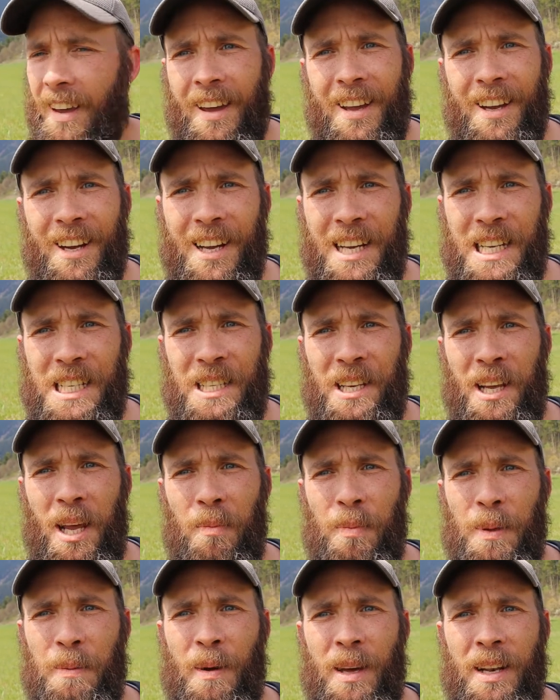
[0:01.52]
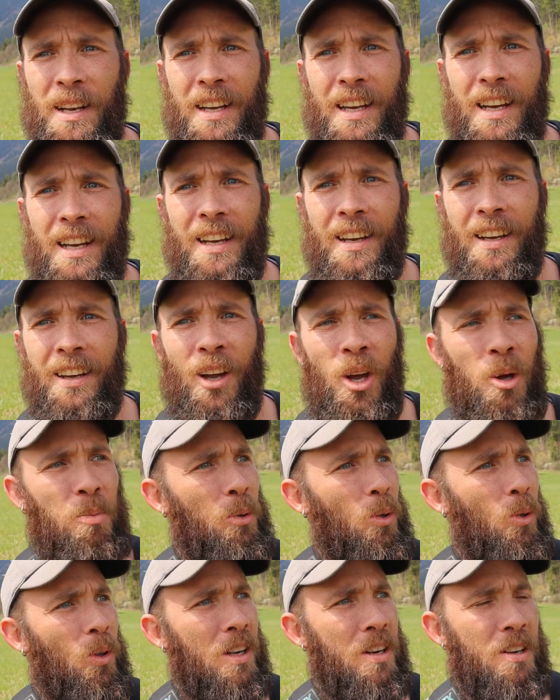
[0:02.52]
Hey guys, happy Monday.
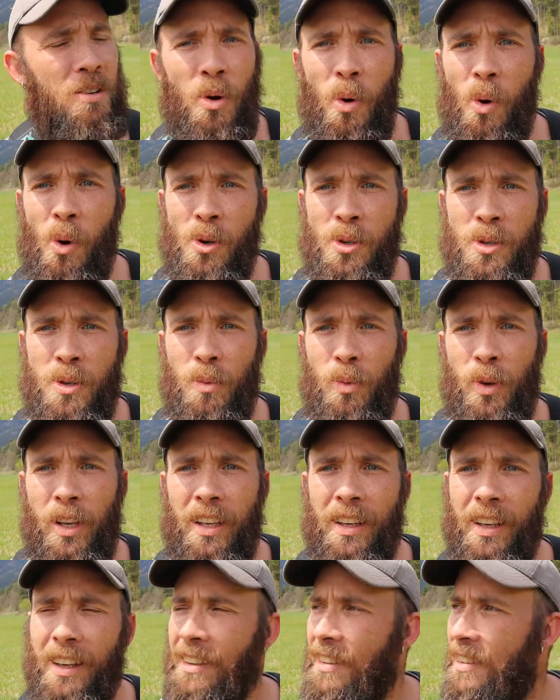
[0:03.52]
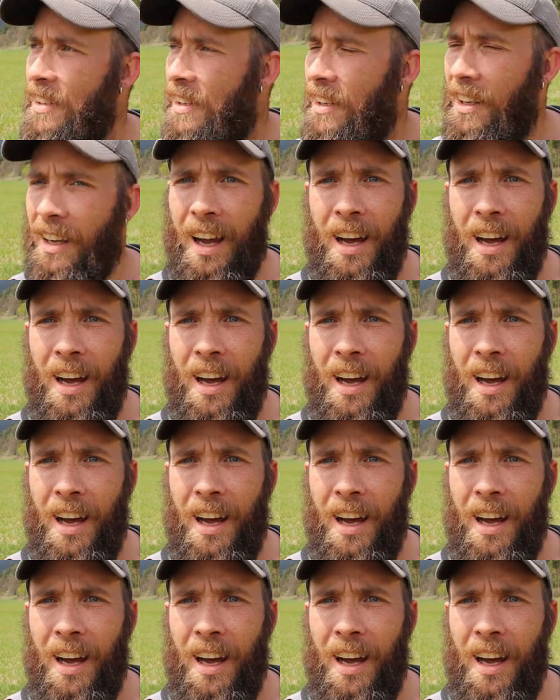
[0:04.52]
Hope you all had an awesome weekend.